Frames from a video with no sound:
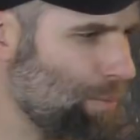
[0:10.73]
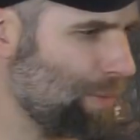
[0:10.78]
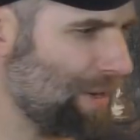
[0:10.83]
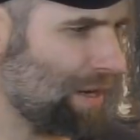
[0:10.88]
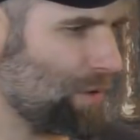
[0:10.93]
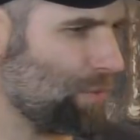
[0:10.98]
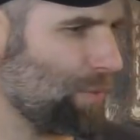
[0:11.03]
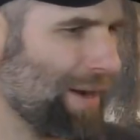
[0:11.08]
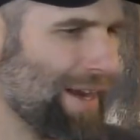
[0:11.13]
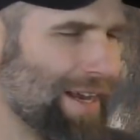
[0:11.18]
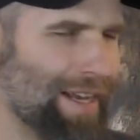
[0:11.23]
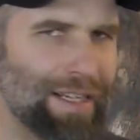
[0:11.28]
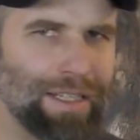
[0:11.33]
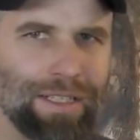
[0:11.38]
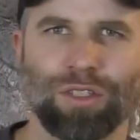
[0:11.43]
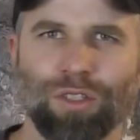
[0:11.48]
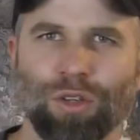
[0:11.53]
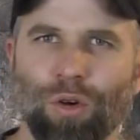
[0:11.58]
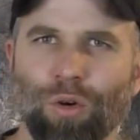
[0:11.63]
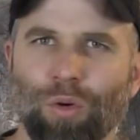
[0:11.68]
beer mail,
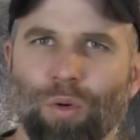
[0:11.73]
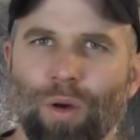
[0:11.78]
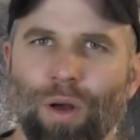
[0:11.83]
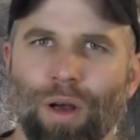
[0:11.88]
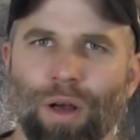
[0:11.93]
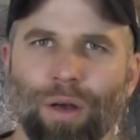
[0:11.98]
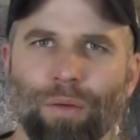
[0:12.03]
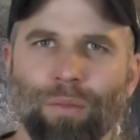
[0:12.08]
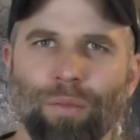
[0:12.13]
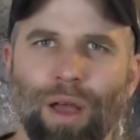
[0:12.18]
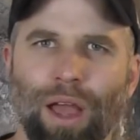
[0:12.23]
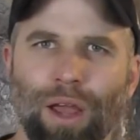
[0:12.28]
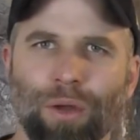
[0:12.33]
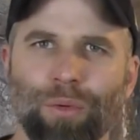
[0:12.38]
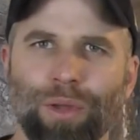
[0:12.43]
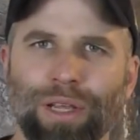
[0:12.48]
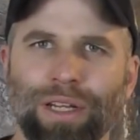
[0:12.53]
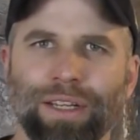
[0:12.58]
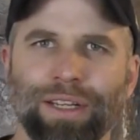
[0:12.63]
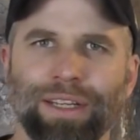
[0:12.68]
so I
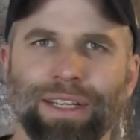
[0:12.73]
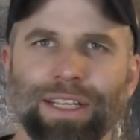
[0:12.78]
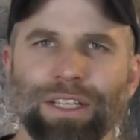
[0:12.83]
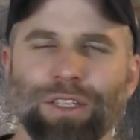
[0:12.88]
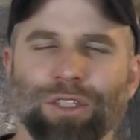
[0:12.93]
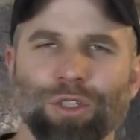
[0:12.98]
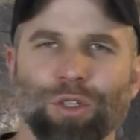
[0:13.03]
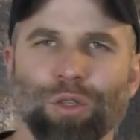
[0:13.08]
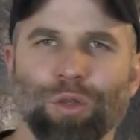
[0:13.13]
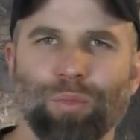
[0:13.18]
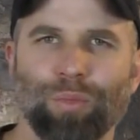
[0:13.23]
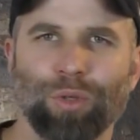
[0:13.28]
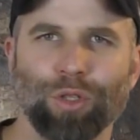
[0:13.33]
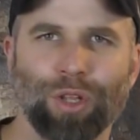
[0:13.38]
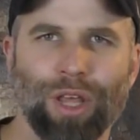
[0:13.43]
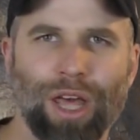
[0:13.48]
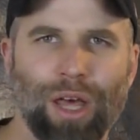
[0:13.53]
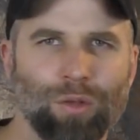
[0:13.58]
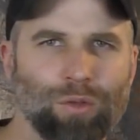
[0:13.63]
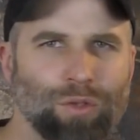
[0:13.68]
really need to put
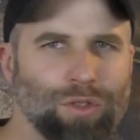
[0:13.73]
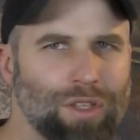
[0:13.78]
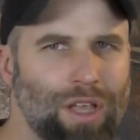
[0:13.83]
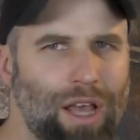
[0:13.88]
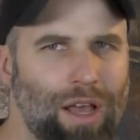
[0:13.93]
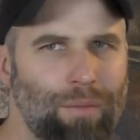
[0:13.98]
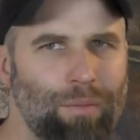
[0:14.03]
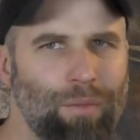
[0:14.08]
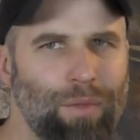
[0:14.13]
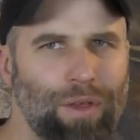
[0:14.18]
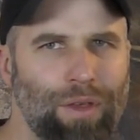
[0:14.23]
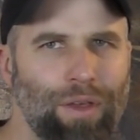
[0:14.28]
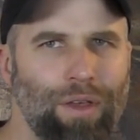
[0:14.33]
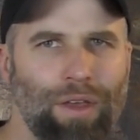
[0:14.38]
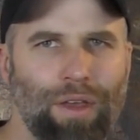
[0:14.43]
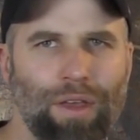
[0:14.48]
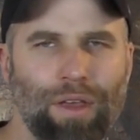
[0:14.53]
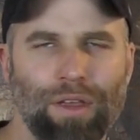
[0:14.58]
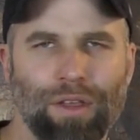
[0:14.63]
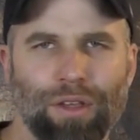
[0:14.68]
out some
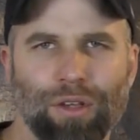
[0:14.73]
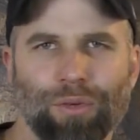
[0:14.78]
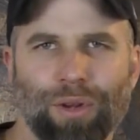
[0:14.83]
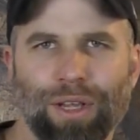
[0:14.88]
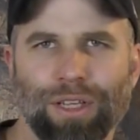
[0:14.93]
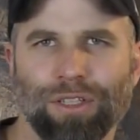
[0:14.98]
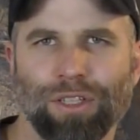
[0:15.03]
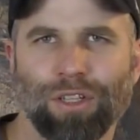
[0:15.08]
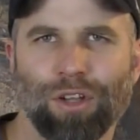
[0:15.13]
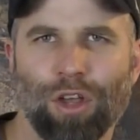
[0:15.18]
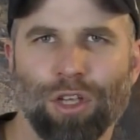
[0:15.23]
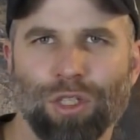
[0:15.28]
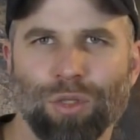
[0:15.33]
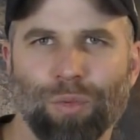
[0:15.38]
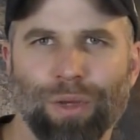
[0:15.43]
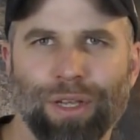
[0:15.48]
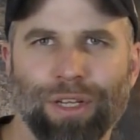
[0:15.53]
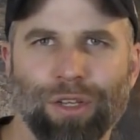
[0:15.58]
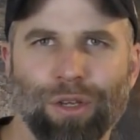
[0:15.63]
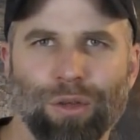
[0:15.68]
Grain to Glass
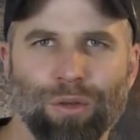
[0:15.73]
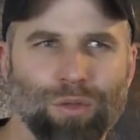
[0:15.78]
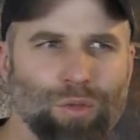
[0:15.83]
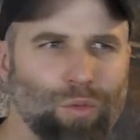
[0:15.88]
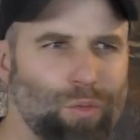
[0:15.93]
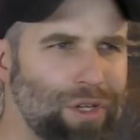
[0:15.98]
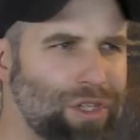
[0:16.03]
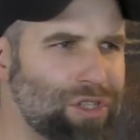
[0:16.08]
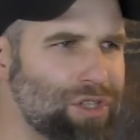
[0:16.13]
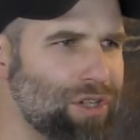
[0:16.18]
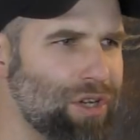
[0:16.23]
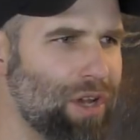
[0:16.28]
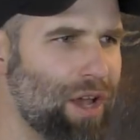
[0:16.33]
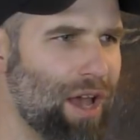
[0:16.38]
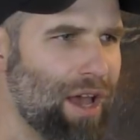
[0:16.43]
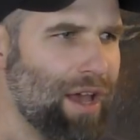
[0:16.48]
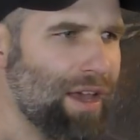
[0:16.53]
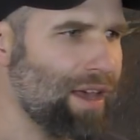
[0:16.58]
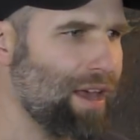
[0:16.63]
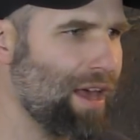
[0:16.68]
videos, which
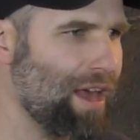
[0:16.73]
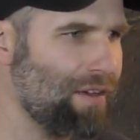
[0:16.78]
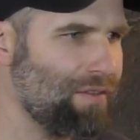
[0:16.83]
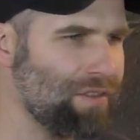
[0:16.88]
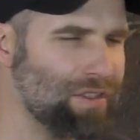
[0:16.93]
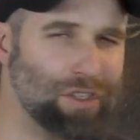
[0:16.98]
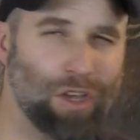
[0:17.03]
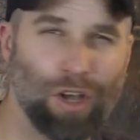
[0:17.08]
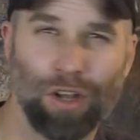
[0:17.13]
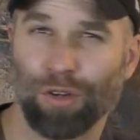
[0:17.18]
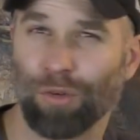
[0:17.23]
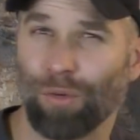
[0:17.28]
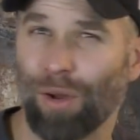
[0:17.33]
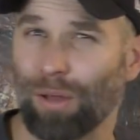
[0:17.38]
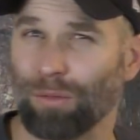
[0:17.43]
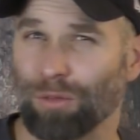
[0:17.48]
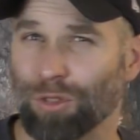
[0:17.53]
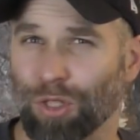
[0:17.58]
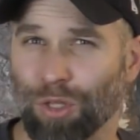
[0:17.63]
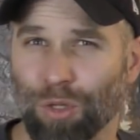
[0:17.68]
I haven't gotten
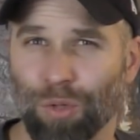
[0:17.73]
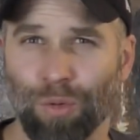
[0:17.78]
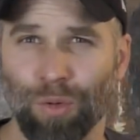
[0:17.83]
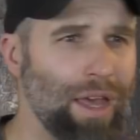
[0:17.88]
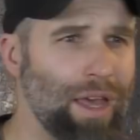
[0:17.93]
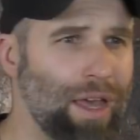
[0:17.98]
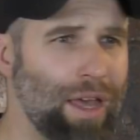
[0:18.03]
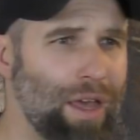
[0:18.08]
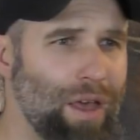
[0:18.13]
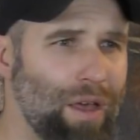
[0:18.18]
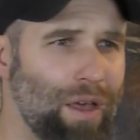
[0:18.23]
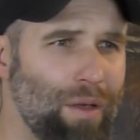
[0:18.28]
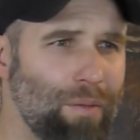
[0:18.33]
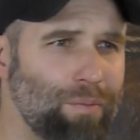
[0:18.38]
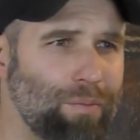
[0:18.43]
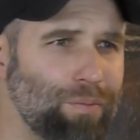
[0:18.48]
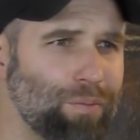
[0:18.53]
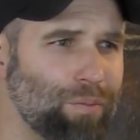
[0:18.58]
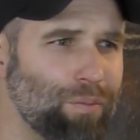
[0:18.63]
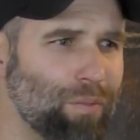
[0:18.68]
around to.
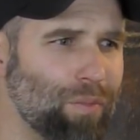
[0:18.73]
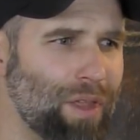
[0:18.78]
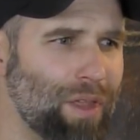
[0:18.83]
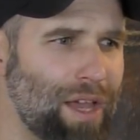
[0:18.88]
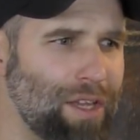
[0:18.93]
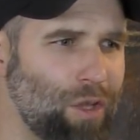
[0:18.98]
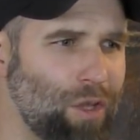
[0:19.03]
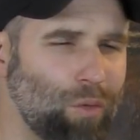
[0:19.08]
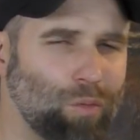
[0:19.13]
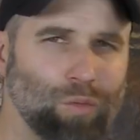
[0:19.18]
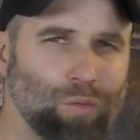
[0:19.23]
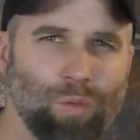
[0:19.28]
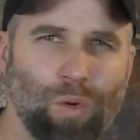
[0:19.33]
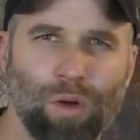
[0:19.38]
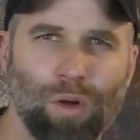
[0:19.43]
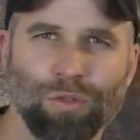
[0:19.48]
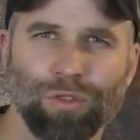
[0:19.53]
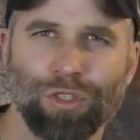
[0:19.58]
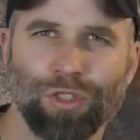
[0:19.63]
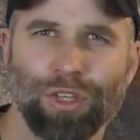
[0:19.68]
I don't
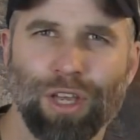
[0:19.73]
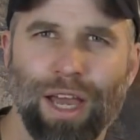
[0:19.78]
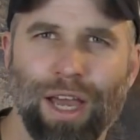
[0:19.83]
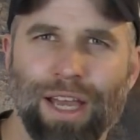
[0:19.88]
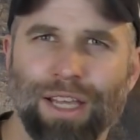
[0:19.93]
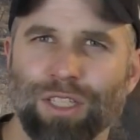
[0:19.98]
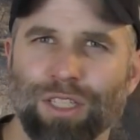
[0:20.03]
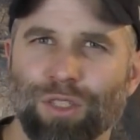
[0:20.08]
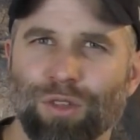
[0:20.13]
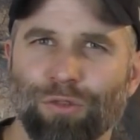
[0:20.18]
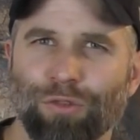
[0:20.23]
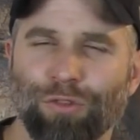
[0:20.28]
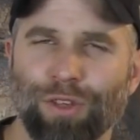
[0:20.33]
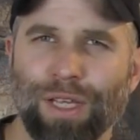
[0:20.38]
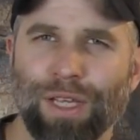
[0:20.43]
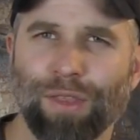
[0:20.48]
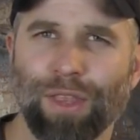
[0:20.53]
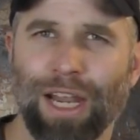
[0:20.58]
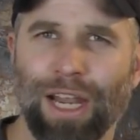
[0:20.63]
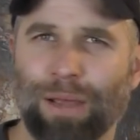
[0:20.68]
want you guys to
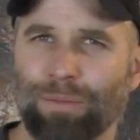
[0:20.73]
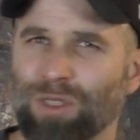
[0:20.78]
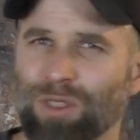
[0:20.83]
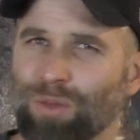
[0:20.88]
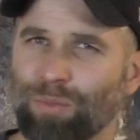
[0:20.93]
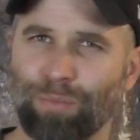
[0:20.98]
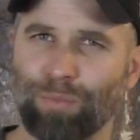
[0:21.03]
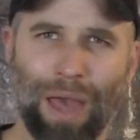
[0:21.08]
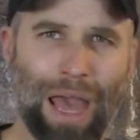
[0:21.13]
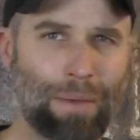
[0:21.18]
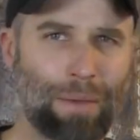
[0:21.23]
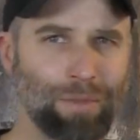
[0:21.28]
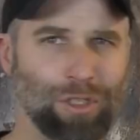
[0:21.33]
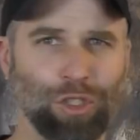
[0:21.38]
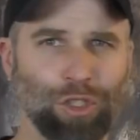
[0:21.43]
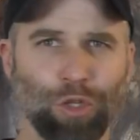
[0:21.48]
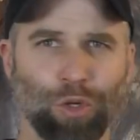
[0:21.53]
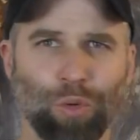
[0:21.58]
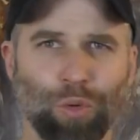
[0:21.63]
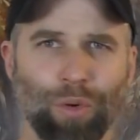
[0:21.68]
feel that I'm
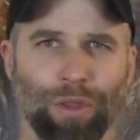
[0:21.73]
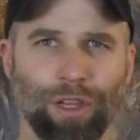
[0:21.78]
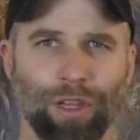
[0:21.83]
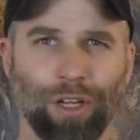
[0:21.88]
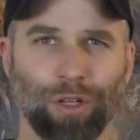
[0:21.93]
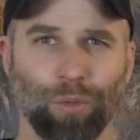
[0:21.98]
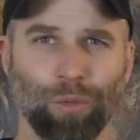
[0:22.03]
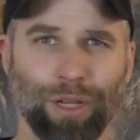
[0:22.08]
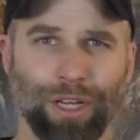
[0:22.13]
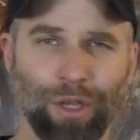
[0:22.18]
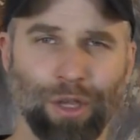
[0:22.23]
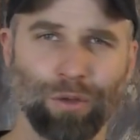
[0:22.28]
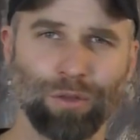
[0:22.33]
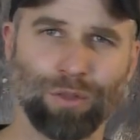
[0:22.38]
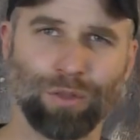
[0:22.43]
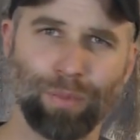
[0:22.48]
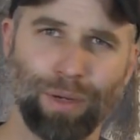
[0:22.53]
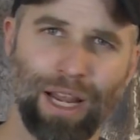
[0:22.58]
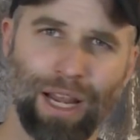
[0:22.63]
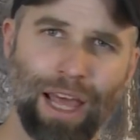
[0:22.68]
spamming you with other
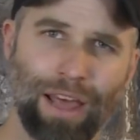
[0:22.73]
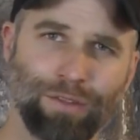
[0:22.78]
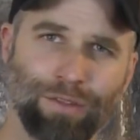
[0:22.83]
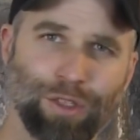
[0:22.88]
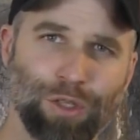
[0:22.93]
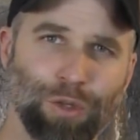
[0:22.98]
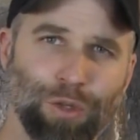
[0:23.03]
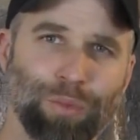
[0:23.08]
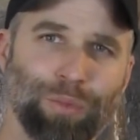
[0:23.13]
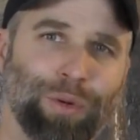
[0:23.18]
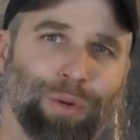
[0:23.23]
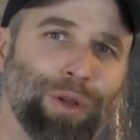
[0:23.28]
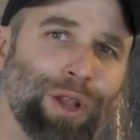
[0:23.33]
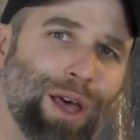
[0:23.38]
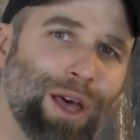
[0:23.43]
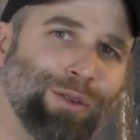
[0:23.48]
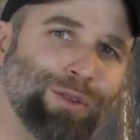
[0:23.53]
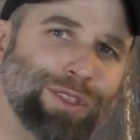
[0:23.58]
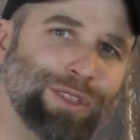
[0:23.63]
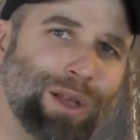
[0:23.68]
videos, but I have to put
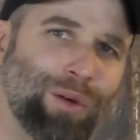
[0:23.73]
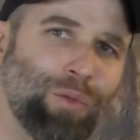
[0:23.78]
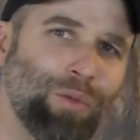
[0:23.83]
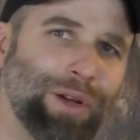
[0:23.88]
out some